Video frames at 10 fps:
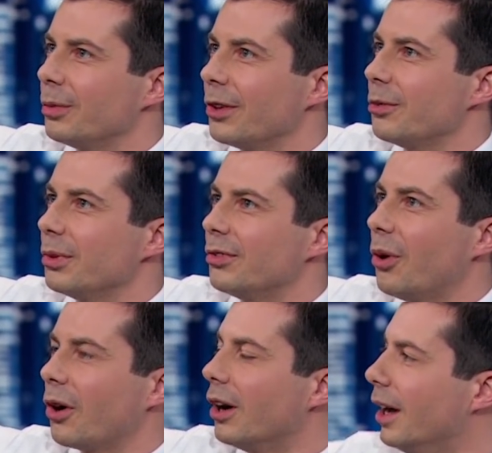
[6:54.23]
risen
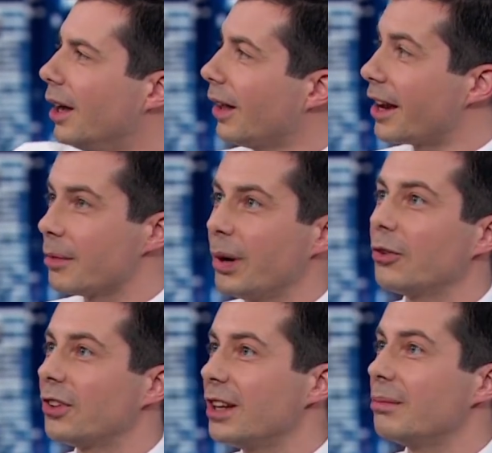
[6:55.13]
before, a lot of the
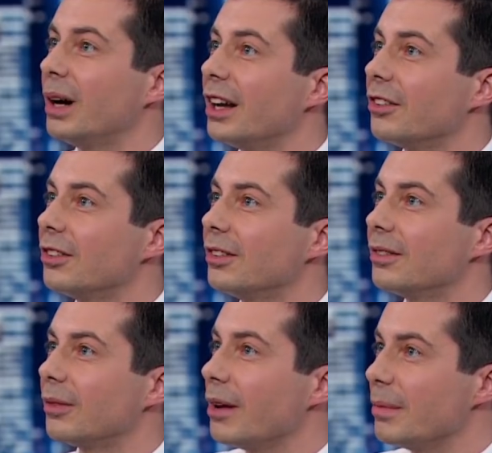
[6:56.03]
boats didn't budge, right?